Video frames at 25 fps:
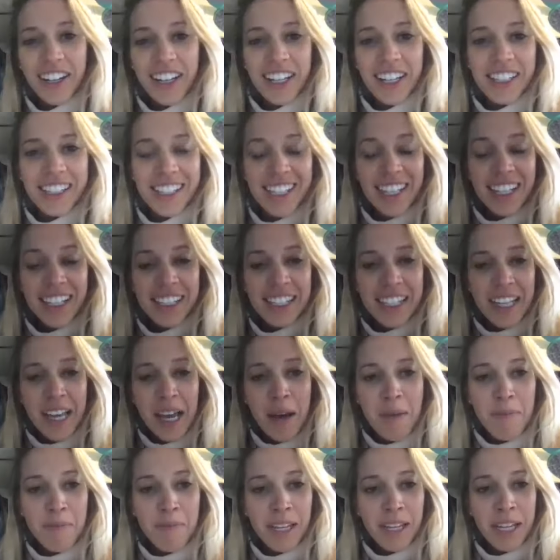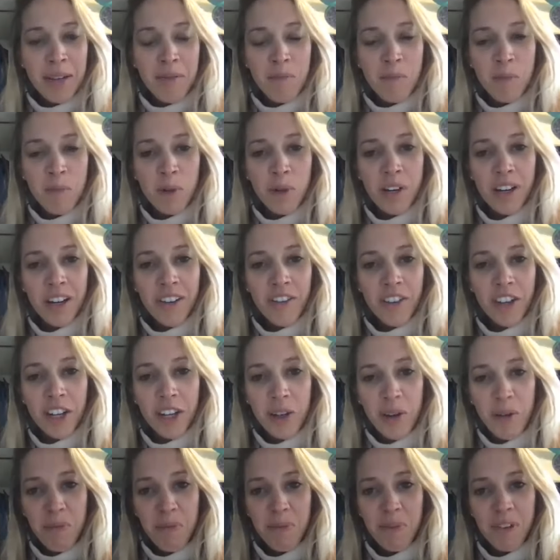It's the Hemlane
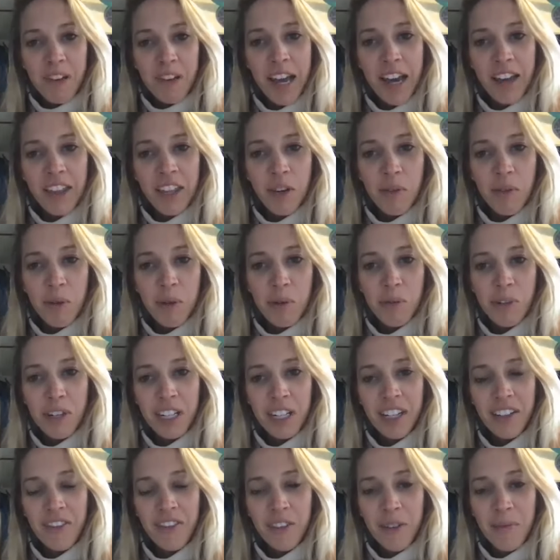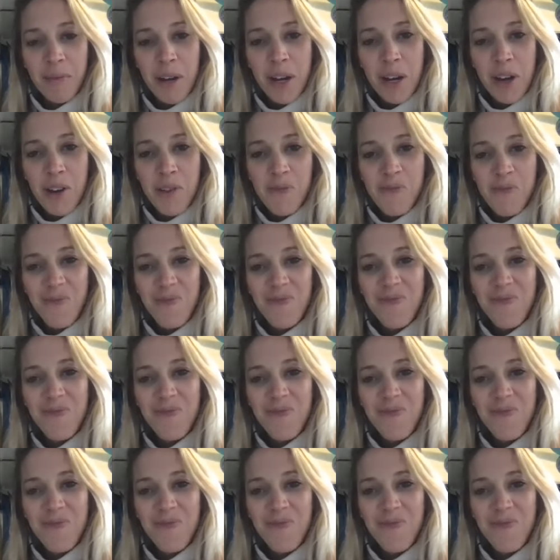boardroom now that we're working from home.